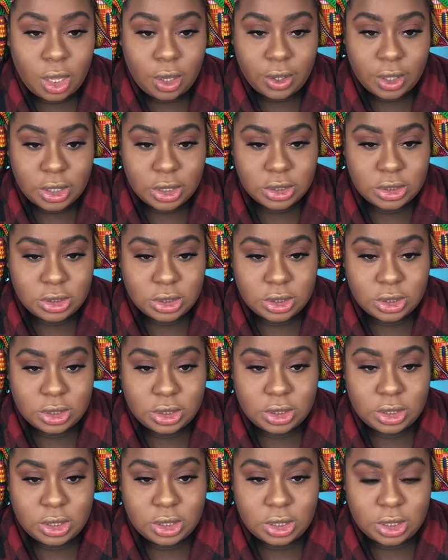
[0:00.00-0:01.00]
Alright,
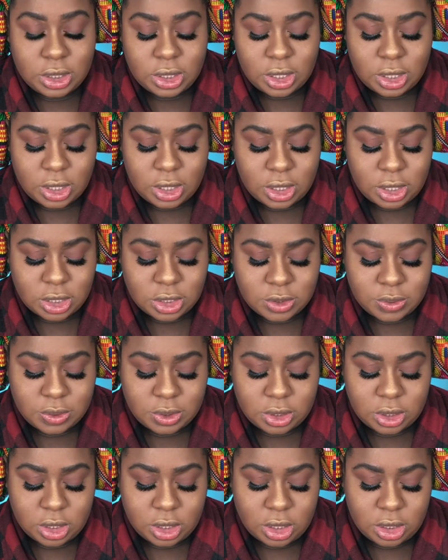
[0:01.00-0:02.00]
and then last
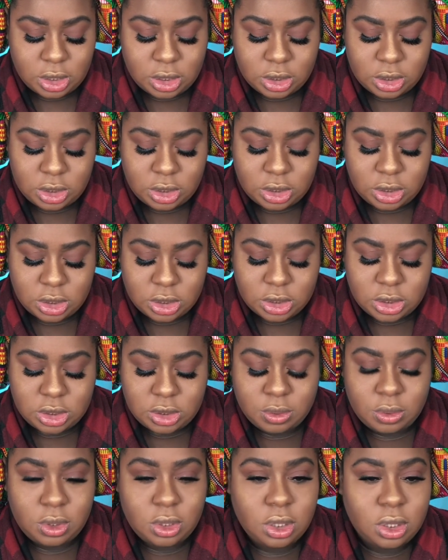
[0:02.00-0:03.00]
but not
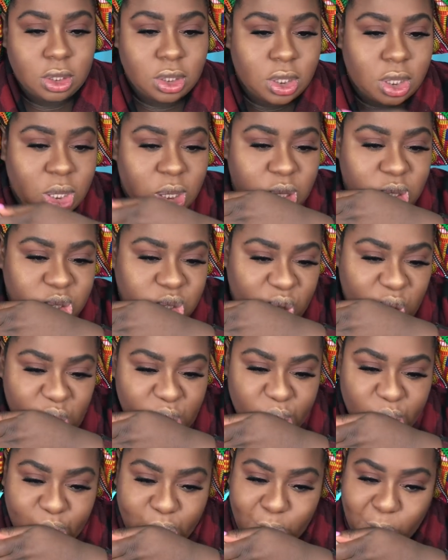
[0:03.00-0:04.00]
least, some glitter gloss.
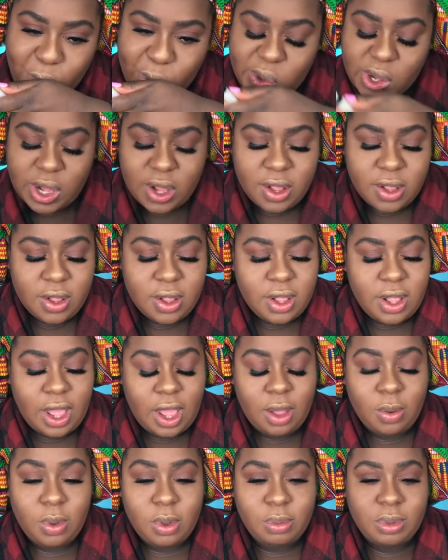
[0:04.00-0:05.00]

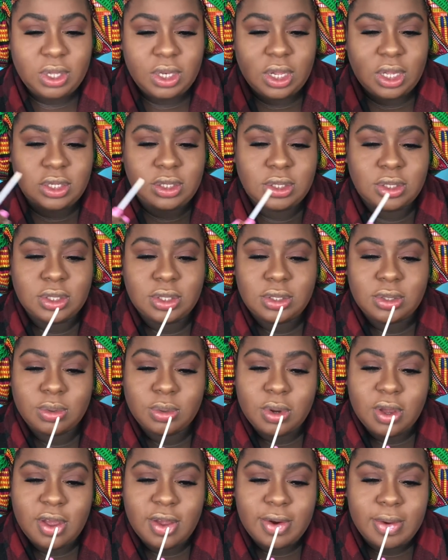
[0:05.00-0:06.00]
I won't be launching this
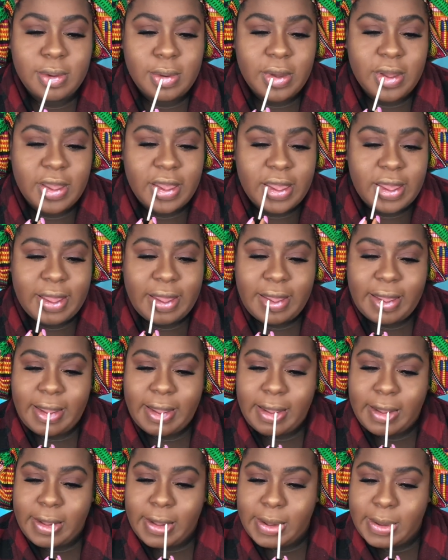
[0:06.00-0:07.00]
right away,
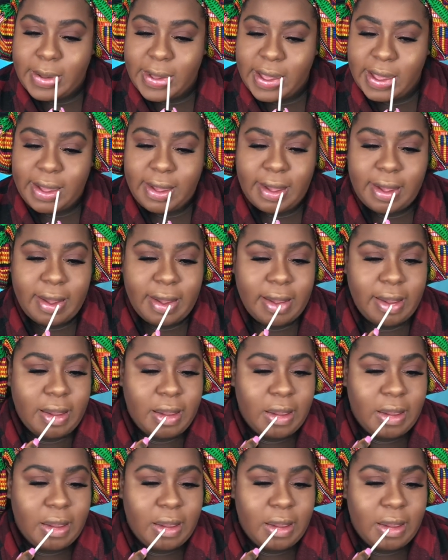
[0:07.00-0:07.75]
but